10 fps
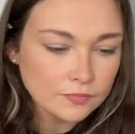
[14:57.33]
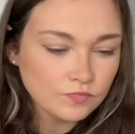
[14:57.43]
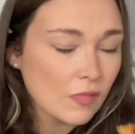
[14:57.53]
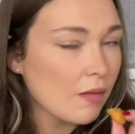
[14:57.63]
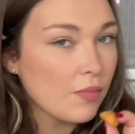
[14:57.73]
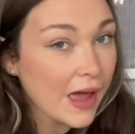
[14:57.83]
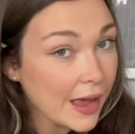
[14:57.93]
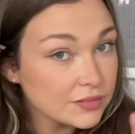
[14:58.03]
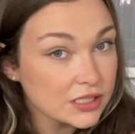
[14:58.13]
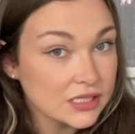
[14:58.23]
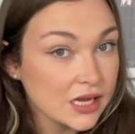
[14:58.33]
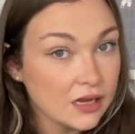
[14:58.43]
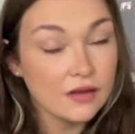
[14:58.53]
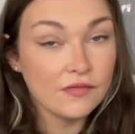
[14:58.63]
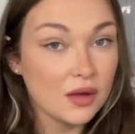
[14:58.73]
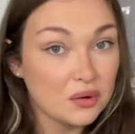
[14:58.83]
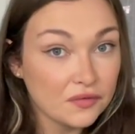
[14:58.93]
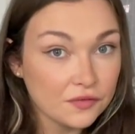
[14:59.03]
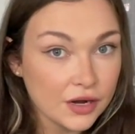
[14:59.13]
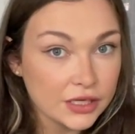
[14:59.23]
And perhaps a 10 if they were
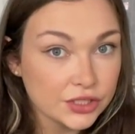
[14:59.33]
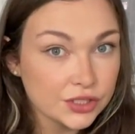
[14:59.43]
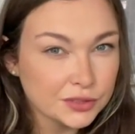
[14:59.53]
fresh.